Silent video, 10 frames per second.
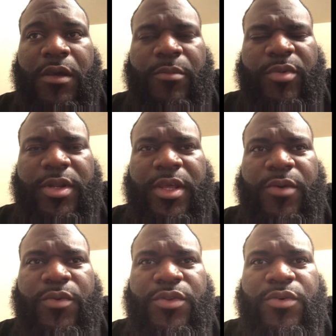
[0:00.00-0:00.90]
But
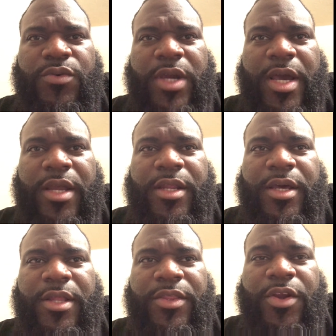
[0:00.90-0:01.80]
then when you got
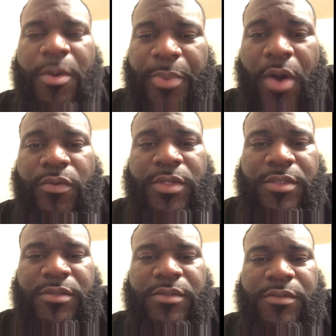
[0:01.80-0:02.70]
their
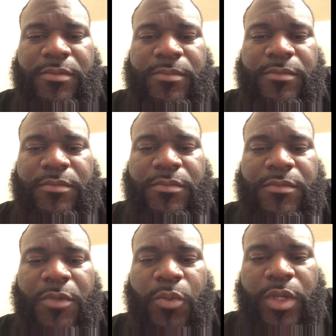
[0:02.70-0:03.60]
opponents,
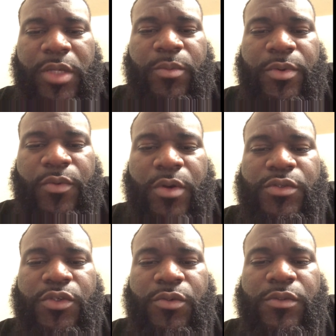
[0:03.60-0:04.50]
Willie Monroe
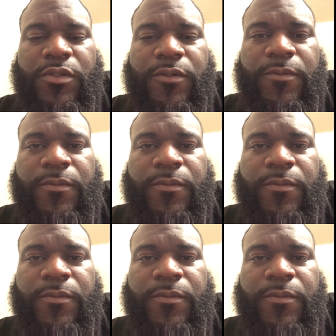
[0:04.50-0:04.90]
Jr., you